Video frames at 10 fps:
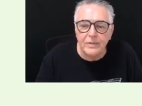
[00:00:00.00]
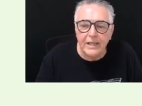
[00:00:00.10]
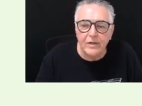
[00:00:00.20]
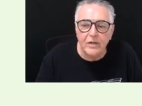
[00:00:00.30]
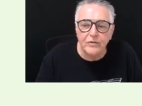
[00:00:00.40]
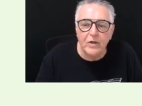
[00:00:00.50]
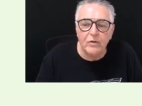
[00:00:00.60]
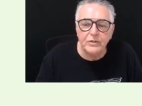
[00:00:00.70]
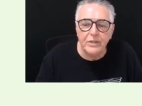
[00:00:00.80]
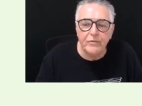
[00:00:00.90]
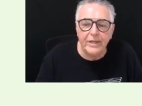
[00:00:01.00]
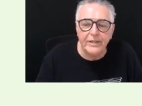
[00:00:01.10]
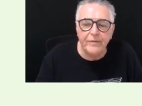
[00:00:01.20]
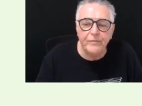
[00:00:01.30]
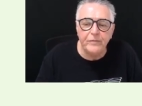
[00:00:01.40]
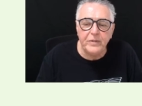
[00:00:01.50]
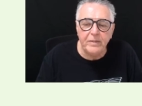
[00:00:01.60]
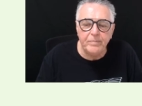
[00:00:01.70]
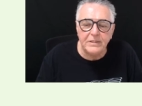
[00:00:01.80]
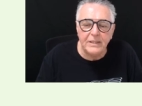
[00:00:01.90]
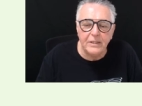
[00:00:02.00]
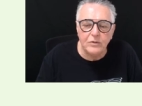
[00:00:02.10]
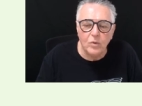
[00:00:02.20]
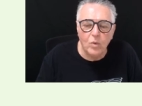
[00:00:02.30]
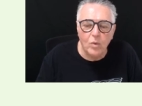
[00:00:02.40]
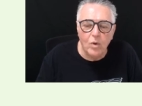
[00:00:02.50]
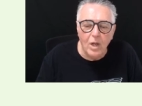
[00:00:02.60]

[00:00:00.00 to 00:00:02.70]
that are generating 15% or